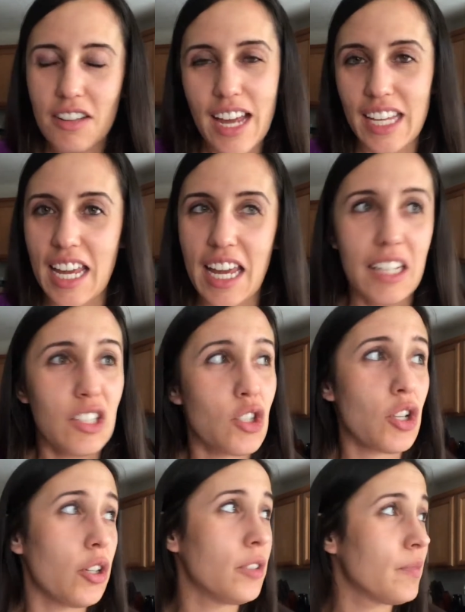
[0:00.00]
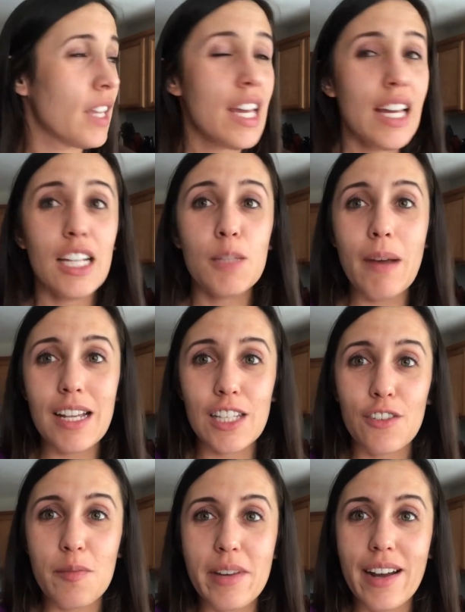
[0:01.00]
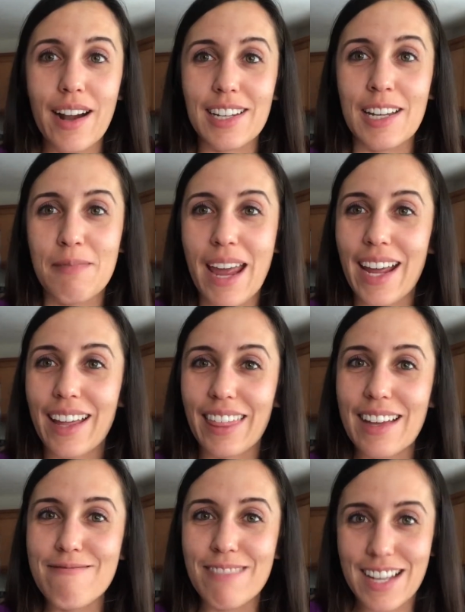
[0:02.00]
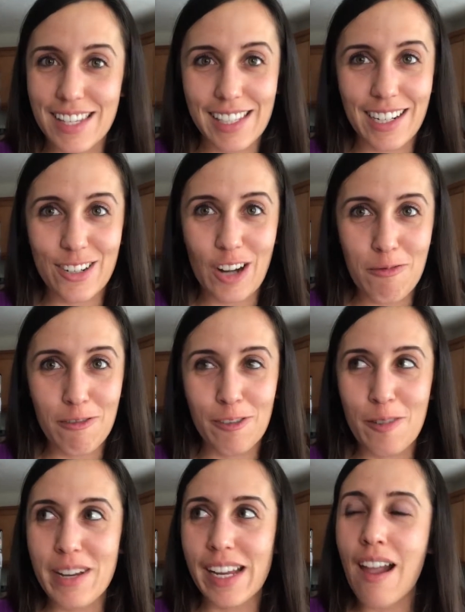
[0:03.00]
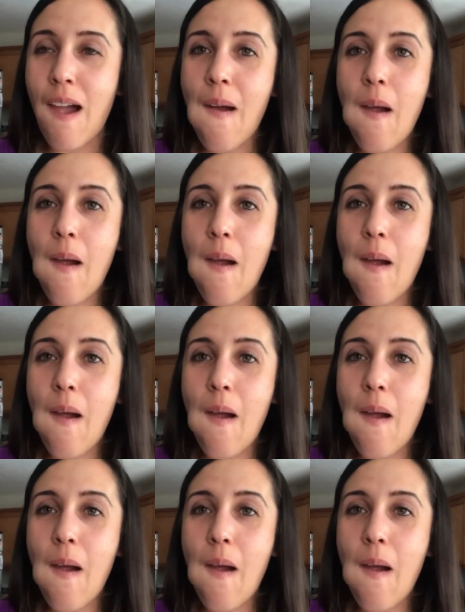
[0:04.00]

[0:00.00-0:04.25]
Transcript: I can't. So it's best for me not to make them because they're trouble for me.